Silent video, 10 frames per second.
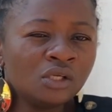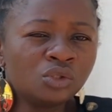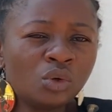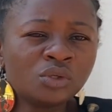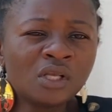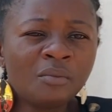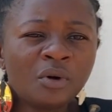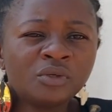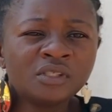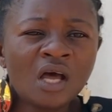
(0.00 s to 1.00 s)
talks
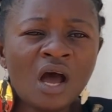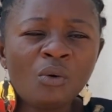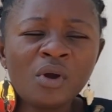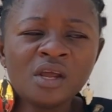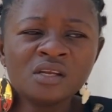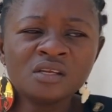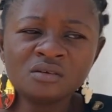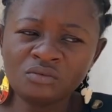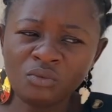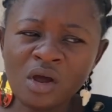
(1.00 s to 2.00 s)
about uh, when
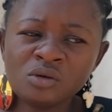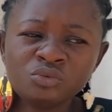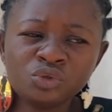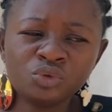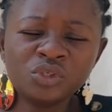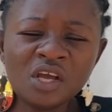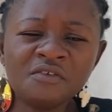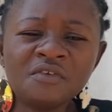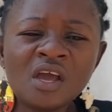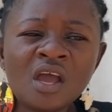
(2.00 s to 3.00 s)
one should
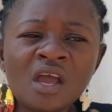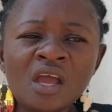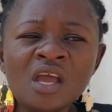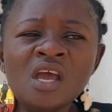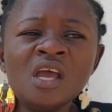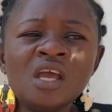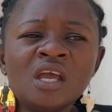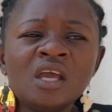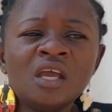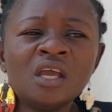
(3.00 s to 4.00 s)
have a,
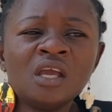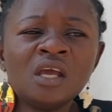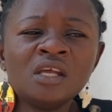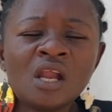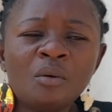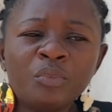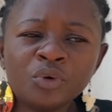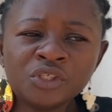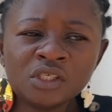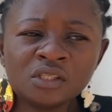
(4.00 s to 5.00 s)
a, an
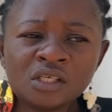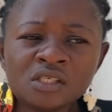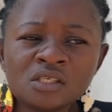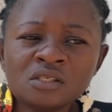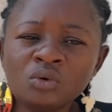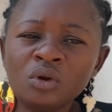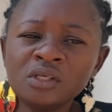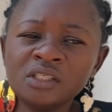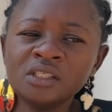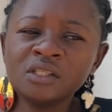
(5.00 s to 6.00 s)
abortion that is
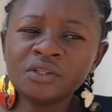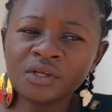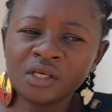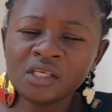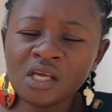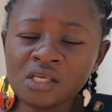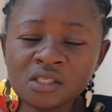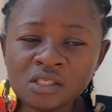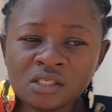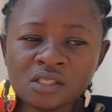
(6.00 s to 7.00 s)
only in three
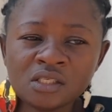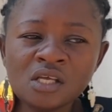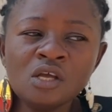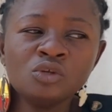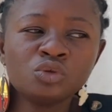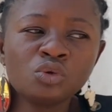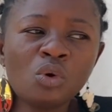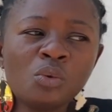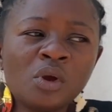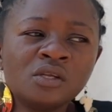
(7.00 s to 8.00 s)
cases. So
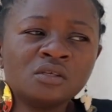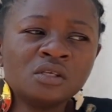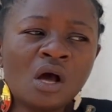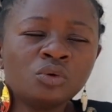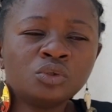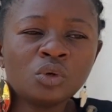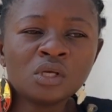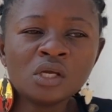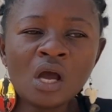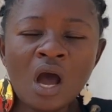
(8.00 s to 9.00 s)
we're now
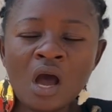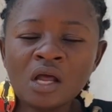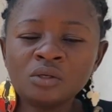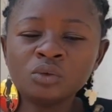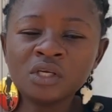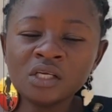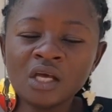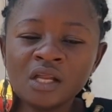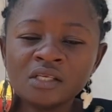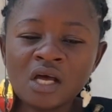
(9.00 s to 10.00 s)
talking, uh,
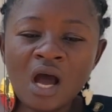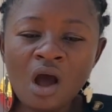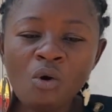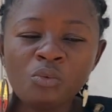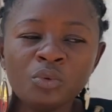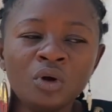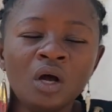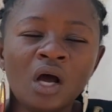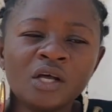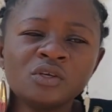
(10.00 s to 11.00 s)
looking at how
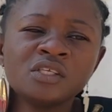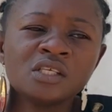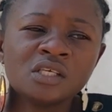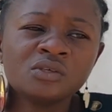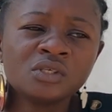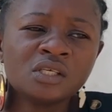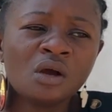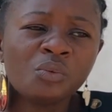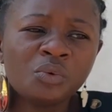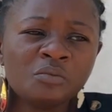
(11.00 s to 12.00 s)
adolescent girls and
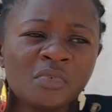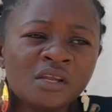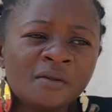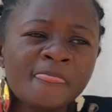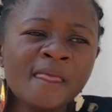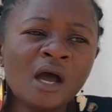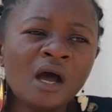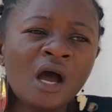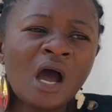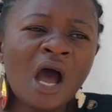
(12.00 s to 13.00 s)
young women
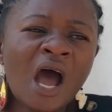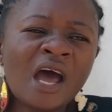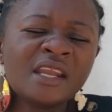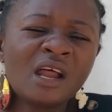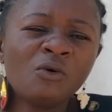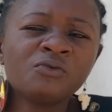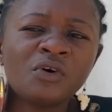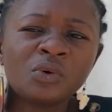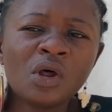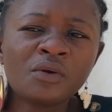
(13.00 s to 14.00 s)
are now
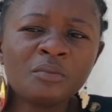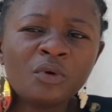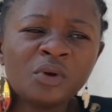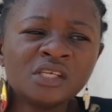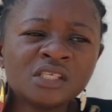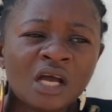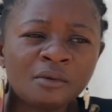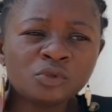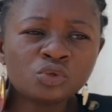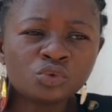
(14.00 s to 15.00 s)
vulnerable when it
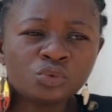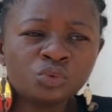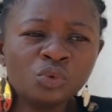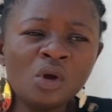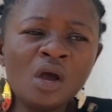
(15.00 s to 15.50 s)
comes to